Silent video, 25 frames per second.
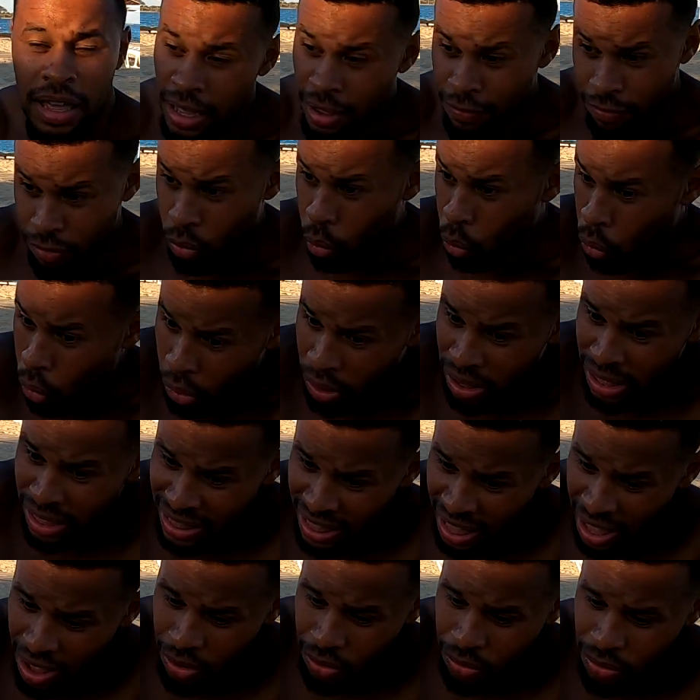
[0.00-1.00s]
even
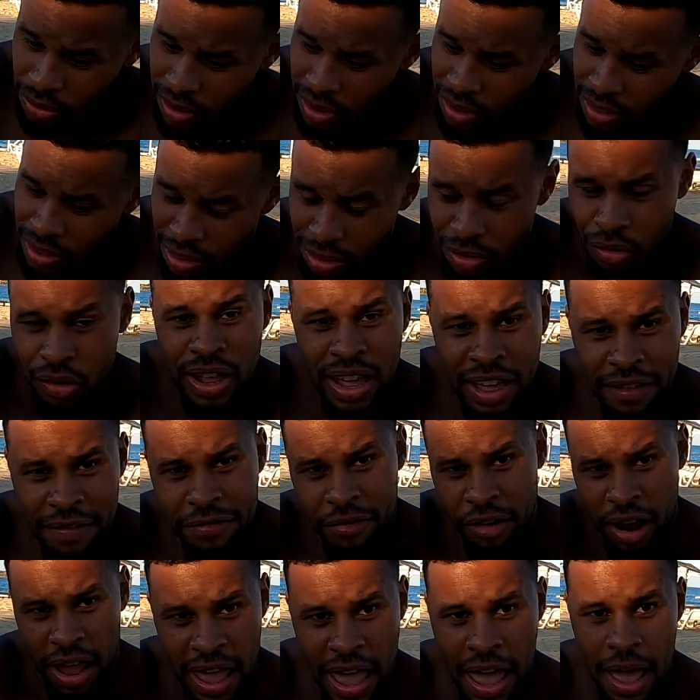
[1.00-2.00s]
walking down the street at
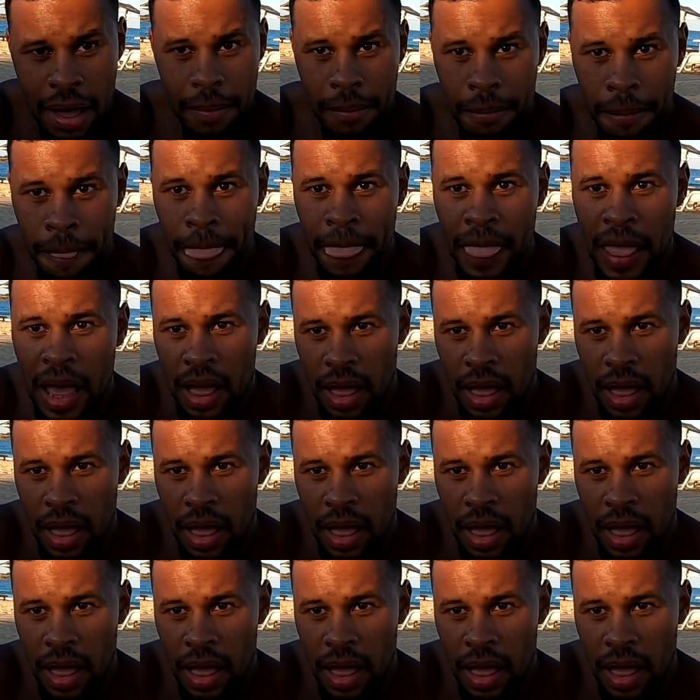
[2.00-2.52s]
3 a.m.